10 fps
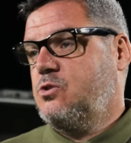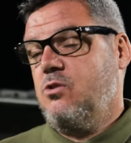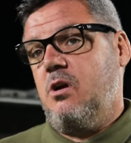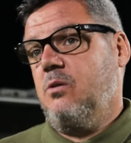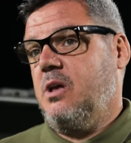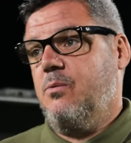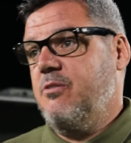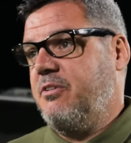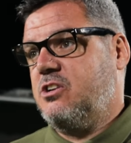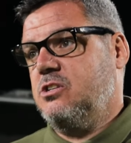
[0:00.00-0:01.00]
We should have got out there with
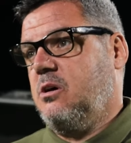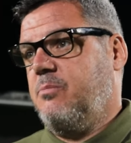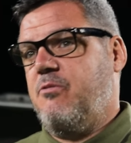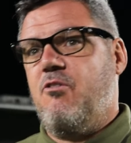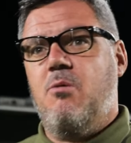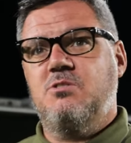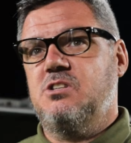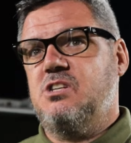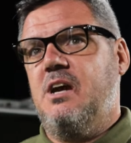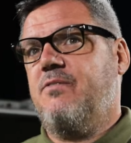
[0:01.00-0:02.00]
a victory. Our performance
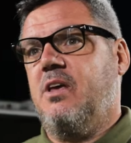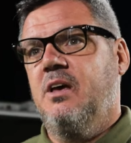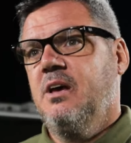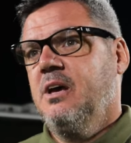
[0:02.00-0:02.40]
deserved it.